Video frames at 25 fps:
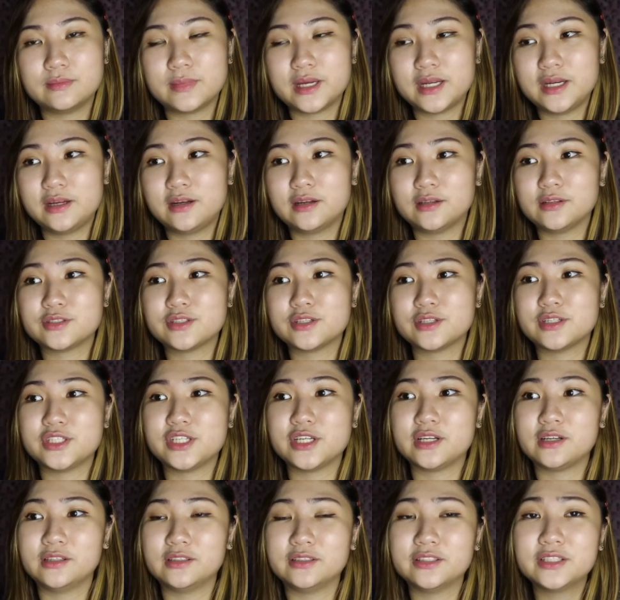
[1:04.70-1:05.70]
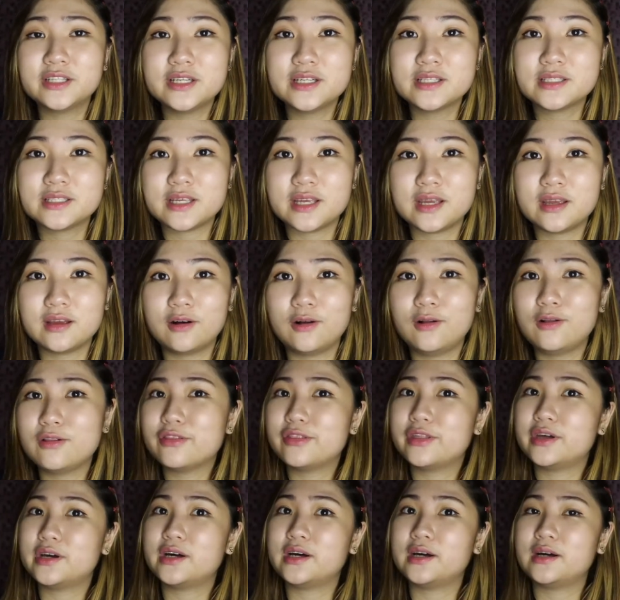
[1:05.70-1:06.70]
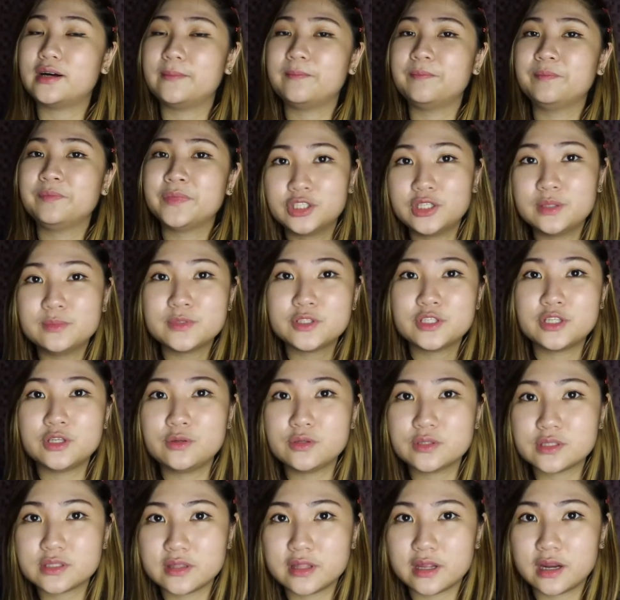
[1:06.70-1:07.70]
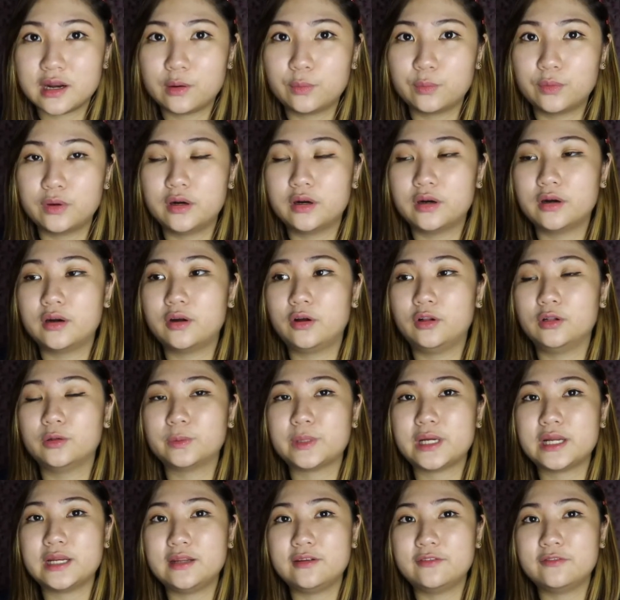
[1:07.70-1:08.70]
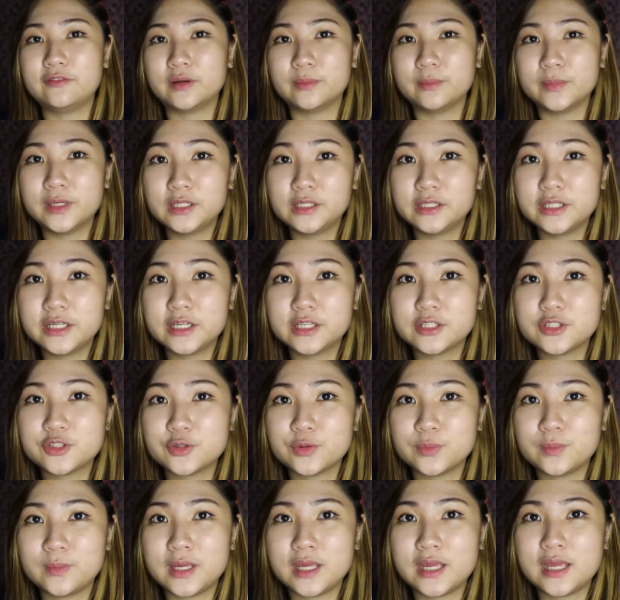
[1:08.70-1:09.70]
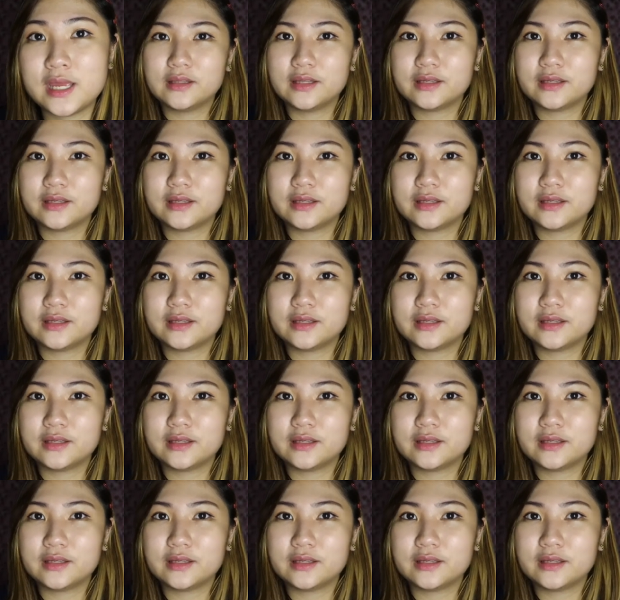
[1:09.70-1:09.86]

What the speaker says: medical surgical nursing, all the terms used there were already familiar to me.